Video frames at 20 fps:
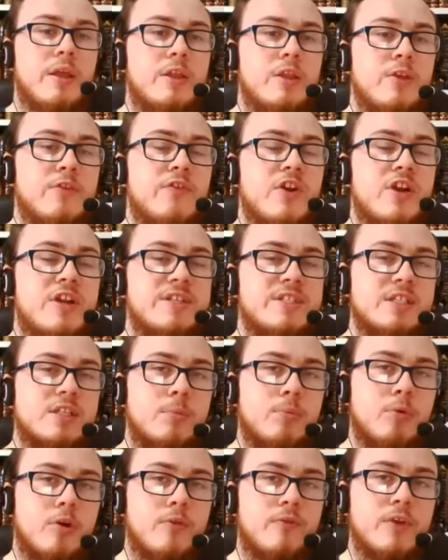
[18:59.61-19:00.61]
the first thing
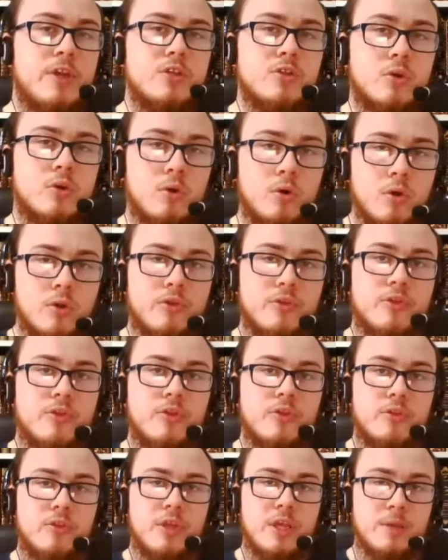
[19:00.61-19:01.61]
the Prophet told
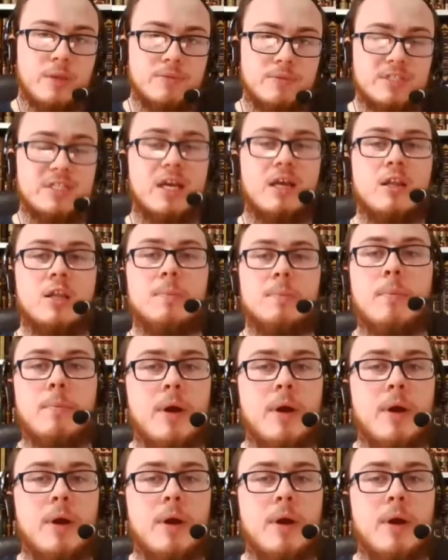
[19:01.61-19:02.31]
him to tell them